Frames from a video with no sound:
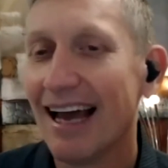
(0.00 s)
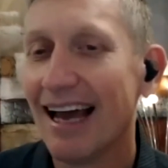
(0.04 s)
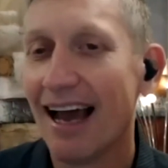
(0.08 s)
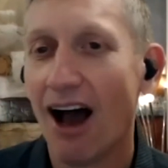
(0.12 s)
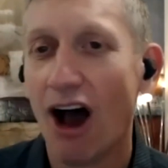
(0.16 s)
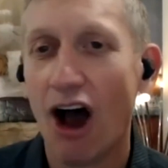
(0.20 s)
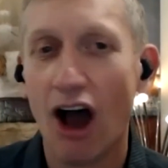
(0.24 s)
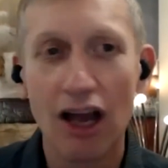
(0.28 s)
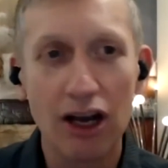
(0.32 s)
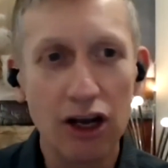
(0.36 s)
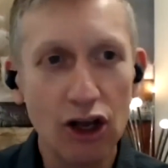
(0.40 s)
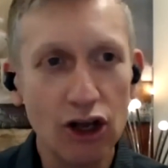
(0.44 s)

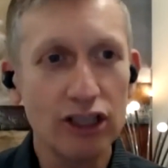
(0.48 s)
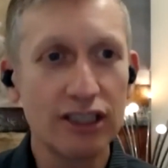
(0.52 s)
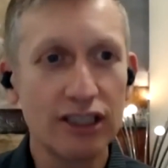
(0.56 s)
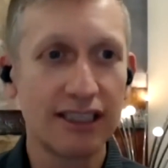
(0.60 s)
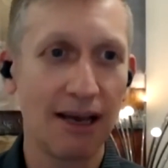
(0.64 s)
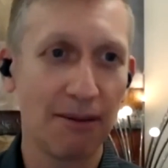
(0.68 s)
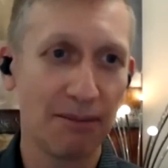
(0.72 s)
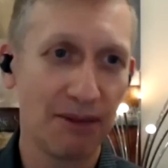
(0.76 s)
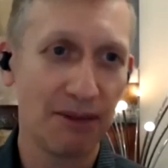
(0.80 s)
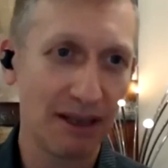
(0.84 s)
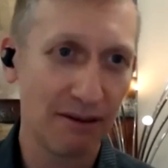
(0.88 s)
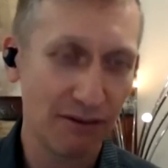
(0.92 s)
I learned
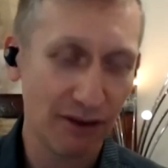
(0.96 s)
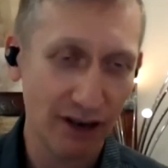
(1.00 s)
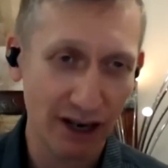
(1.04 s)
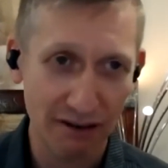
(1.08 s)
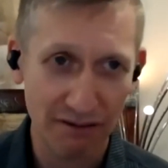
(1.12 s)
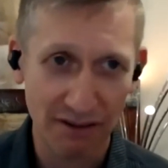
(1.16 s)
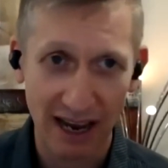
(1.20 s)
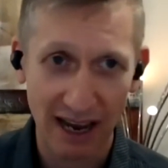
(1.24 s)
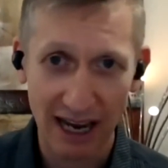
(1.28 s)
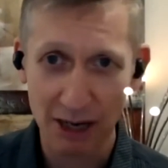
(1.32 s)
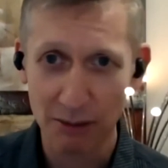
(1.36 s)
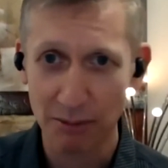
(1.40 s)
something very
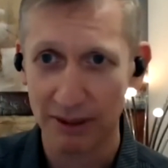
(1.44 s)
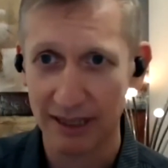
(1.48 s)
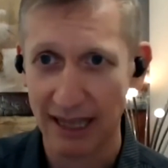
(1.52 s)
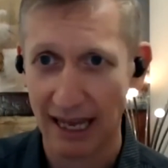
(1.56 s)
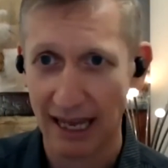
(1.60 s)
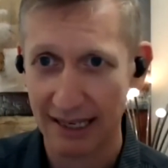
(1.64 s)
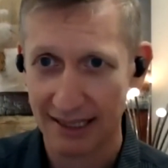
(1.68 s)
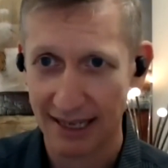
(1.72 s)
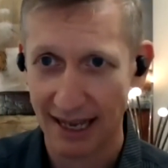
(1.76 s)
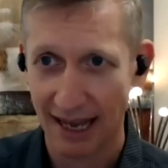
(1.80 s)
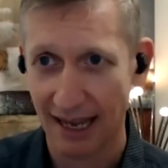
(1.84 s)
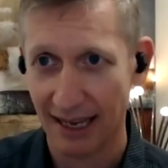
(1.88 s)
valuable
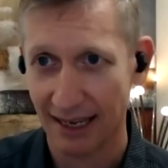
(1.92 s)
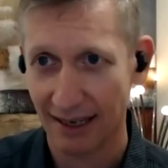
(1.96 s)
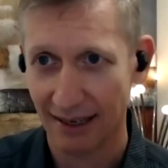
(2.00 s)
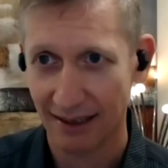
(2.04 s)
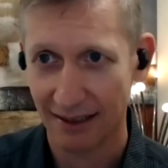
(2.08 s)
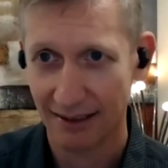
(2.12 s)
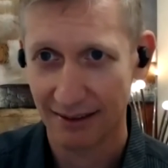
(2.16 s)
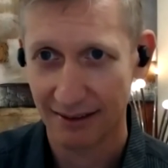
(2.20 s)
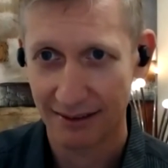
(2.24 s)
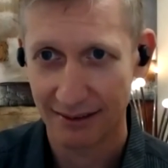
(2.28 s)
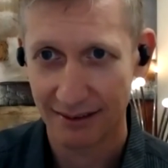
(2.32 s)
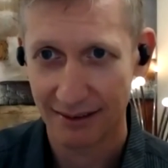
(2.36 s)
that day.
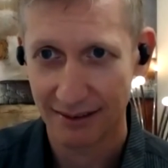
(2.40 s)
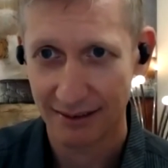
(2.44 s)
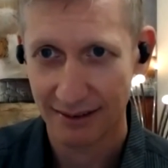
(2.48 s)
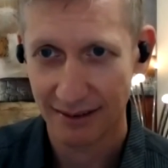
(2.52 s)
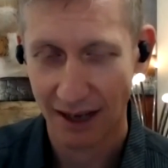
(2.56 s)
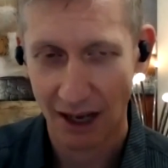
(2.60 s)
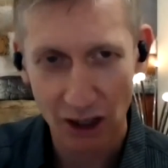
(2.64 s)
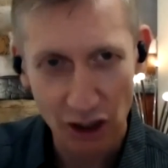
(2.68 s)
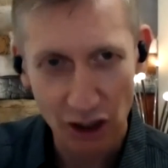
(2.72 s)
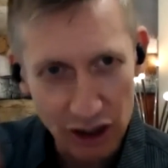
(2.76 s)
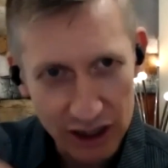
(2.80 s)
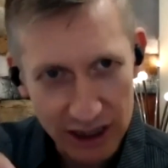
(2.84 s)

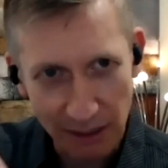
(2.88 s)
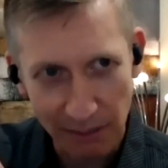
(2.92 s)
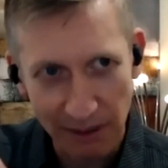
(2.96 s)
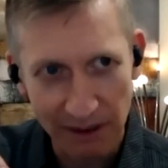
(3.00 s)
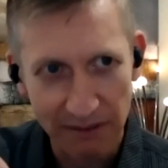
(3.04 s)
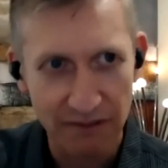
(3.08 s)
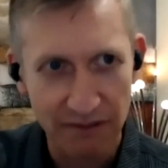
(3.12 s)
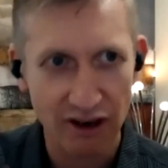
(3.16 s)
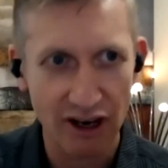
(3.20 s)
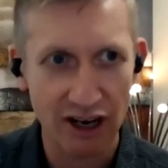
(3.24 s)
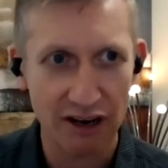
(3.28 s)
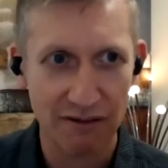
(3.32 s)
I learned something
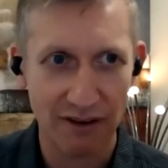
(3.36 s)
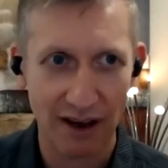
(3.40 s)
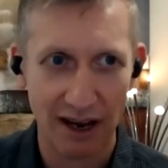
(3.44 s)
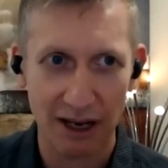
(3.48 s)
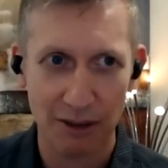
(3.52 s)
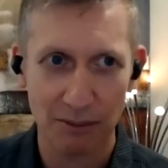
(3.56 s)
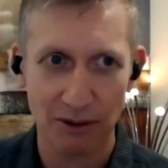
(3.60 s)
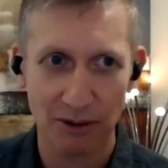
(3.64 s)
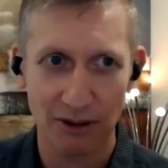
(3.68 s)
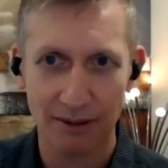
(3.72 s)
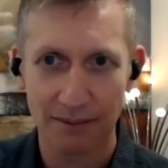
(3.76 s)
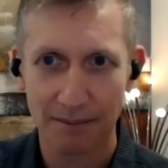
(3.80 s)
very
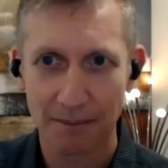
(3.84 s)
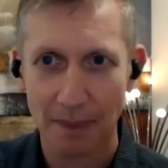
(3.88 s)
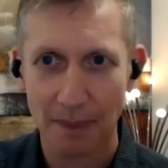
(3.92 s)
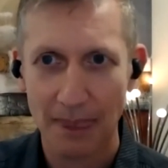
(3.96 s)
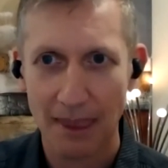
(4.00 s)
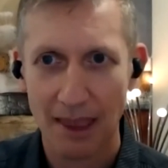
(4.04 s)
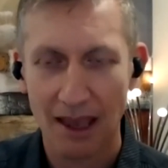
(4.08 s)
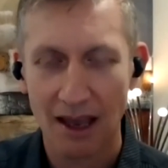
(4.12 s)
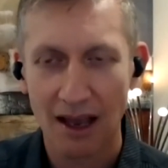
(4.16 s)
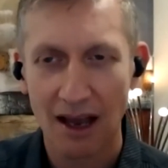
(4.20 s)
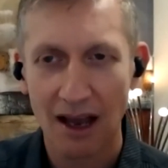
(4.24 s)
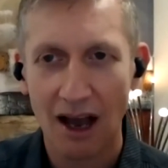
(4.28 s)
valuable.
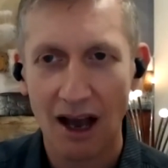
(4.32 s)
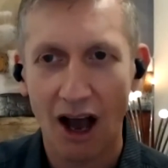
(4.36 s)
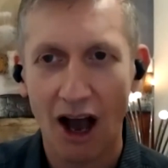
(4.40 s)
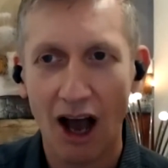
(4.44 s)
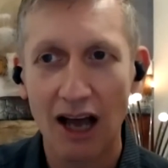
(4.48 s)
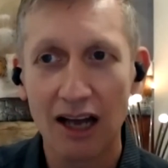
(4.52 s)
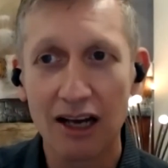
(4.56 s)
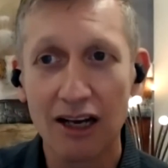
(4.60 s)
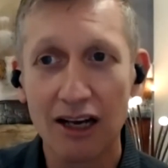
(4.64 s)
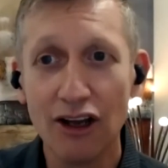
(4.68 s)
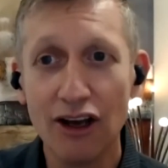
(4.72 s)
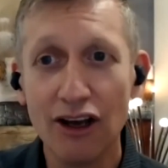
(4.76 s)
I
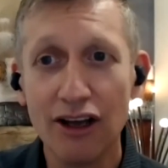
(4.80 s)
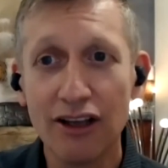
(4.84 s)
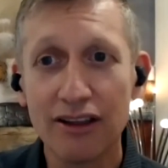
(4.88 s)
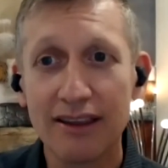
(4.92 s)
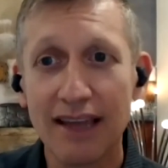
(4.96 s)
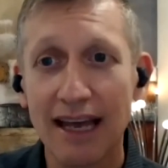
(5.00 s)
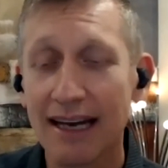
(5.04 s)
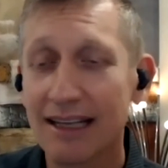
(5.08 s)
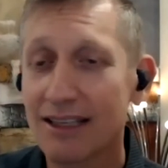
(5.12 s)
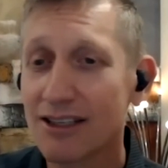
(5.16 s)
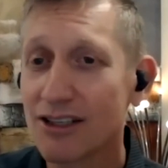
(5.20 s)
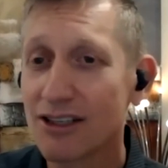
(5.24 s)
learned
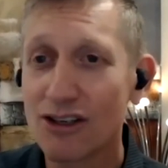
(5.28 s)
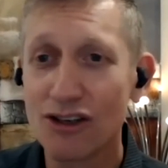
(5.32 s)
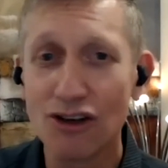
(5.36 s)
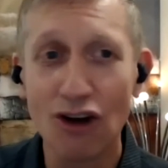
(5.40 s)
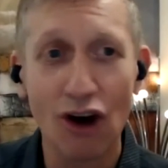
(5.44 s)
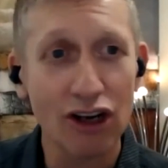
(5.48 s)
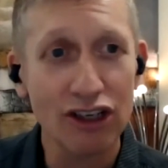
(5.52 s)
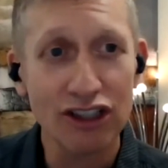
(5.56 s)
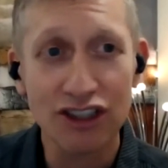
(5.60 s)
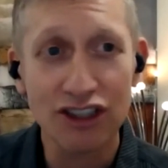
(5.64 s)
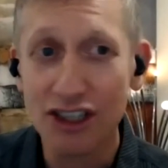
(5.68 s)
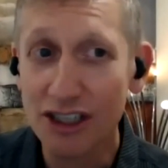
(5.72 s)
that it's
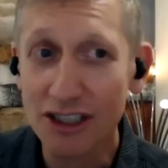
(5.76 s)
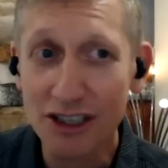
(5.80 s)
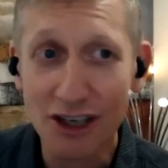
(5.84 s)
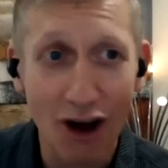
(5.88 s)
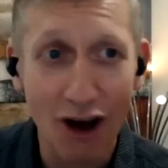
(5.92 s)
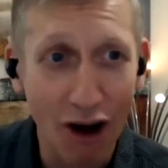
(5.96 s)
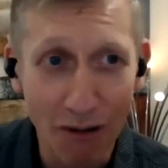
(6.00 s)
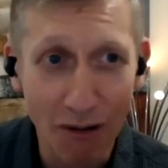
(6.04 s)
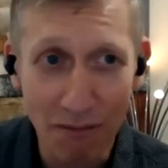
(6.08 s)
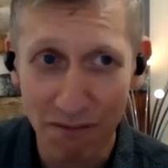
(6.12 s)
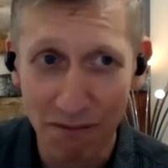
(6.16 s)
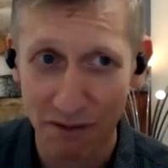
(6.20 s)
not just
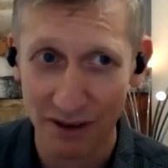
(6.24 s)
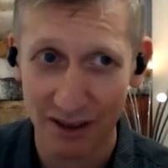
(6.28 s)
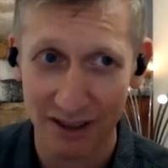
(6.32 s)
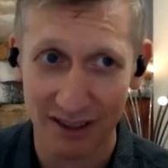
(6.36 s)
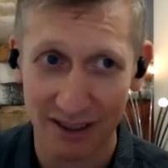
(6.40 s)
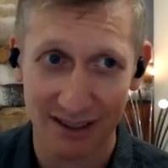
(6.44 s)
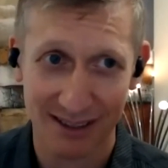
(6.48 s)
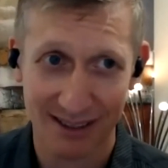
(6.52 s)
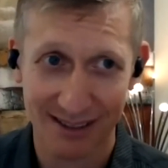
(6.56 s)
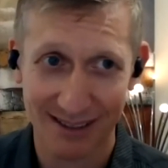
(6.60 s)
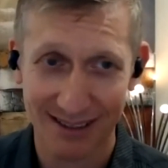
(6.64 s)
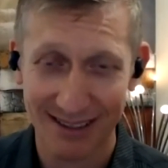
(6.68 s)

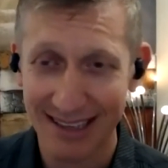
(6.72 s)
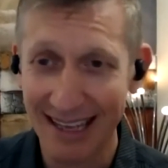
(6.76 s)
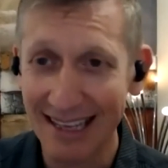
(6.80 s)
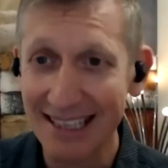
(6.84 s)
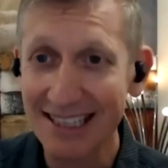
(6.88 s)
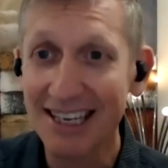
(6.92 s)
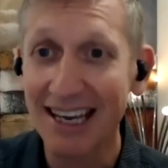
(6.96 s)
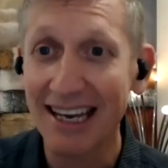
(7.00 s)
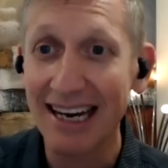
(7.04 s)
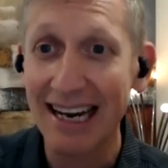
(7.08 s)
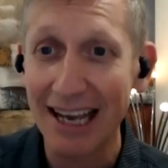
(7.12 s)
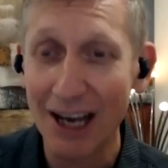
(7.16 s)
confidence that's
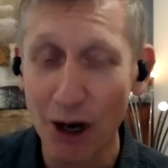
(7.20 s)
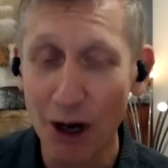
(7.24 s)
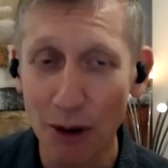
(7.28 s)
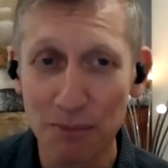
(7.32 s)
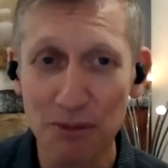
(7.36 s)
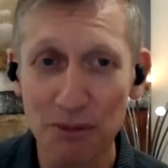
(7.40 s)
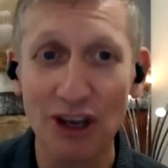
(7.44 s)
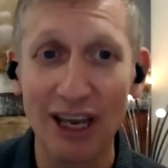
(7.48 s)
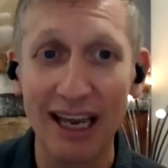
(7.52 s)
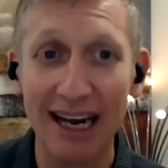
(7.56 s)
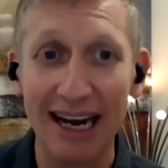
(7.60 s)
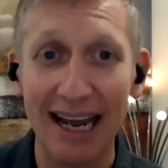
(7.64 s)
going to help
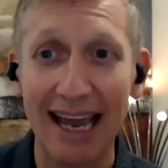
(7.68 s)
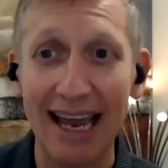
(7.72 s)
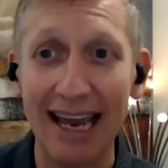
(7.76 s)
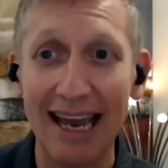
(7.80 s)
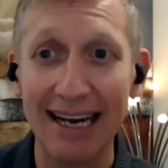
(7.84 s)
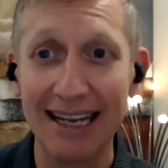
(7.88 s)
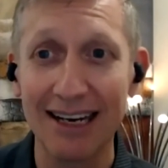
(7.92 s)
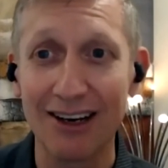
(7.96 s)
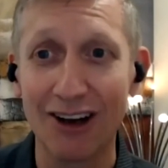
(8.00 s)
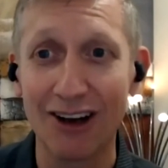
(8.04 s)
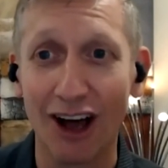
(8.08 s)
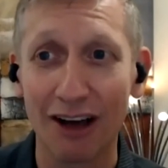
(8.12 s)
you get ahead
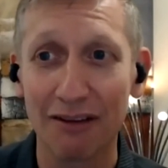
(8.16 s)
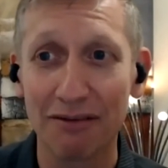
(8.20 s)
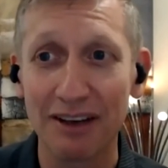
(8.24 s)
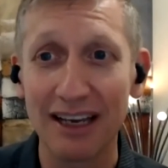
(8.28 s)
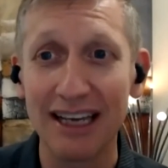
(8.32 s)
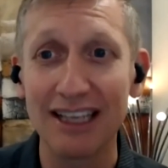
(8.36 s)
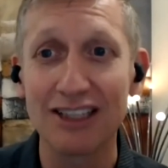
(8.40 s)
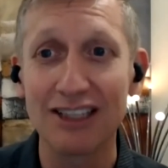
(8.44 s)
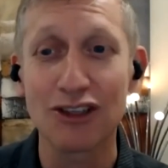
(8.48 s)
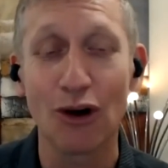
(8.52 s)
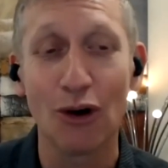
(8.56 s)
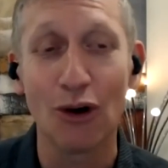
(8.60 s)
in life.
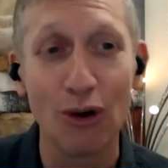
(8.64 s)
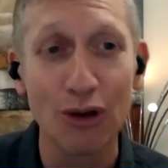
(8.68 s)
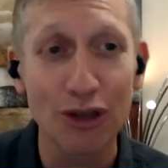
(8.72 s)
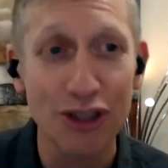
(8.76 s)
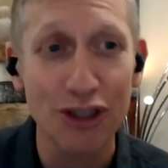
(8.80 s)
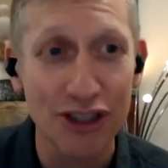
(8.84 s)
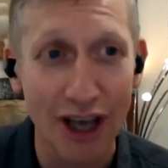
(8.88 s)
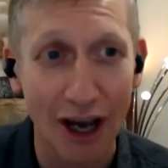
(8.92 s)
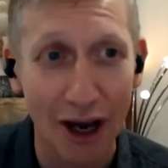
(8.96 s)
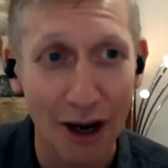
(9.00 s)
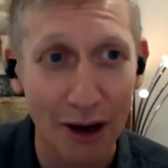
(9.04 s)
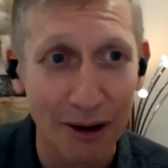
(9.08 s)
It's
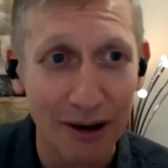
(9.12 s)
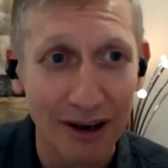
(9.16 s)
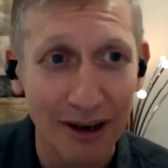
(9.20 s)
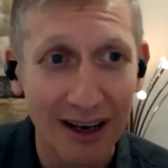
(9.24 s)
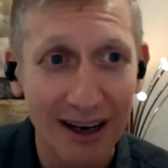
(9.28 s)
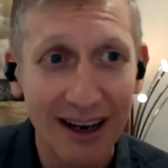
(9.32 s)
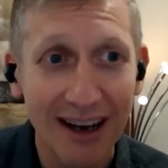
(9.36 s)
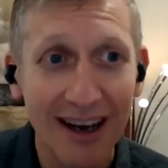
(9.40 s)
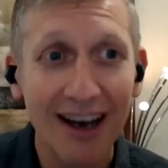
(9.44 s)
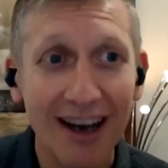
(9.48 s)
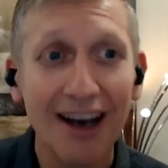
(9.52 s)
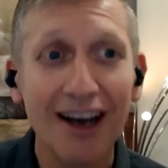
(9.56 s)
also
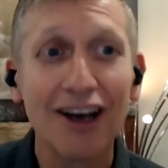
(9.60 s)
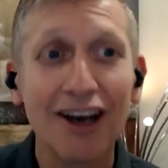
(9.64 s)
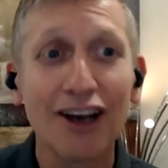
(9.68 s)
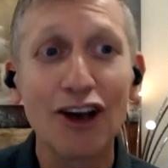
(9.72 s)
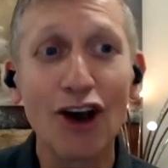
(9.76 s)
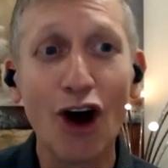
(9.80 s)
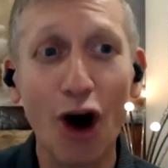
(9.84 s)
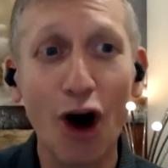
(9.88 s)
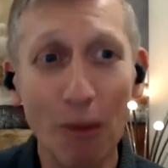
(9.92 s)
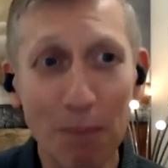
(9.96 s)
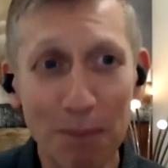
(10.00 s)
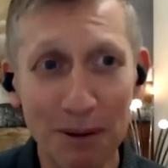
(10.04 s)

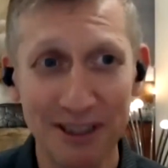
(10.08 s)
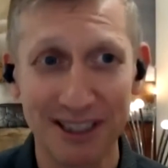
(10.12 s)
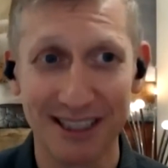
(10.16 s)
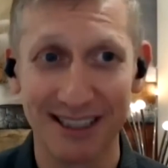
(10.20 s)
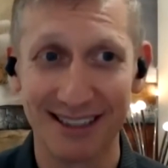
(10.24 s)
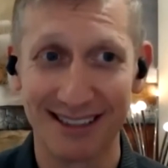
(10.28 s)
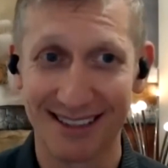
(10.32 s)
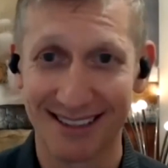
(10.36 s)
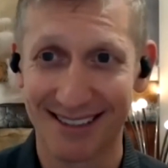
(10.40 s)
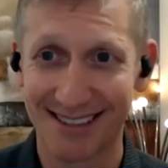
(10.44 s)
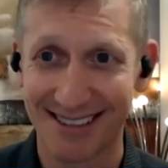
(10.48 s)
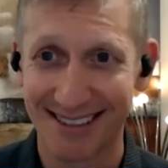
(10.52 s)

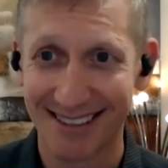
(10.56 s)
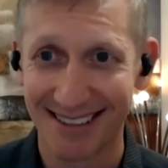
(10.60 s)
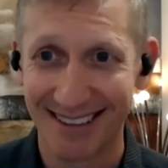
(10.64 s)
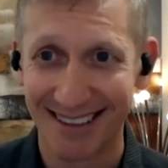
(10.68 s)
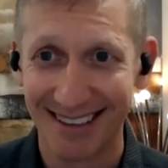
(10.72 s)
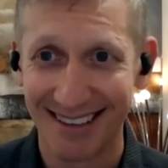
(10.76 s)
competence.